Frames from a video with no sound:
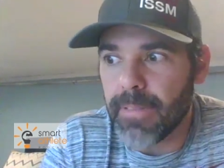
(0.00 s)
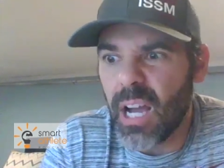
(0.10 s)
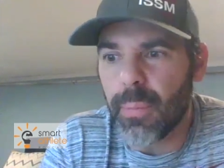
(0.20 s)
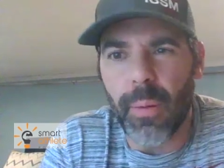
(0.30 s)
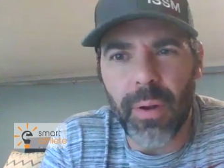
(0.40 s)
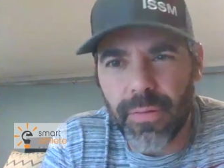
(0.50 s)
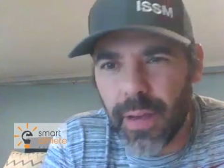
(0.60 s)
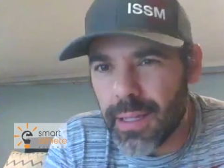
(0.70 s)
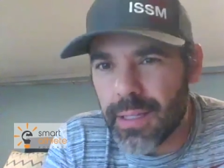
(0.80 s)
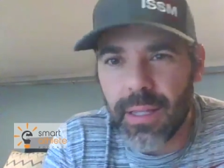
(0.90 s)
upcoming
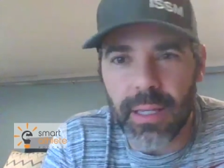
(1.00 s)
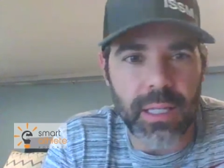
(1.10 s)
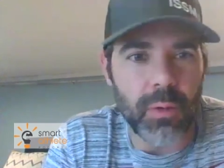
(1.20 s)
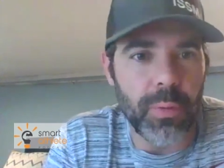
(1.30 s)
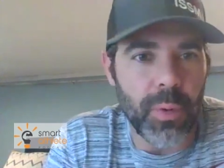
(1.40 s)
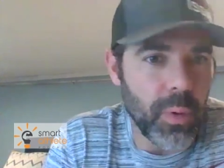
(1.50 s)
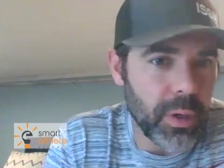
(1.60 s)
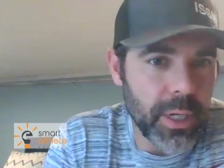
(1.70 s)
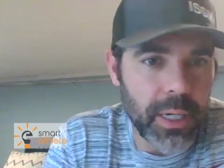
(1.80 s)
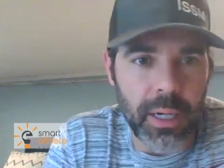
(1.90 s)
events, things that we've been
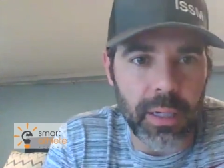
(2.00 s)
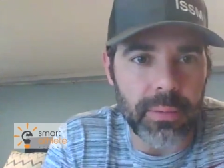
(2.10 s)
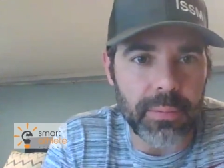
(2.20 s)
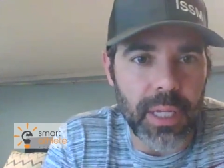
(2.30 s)
working on.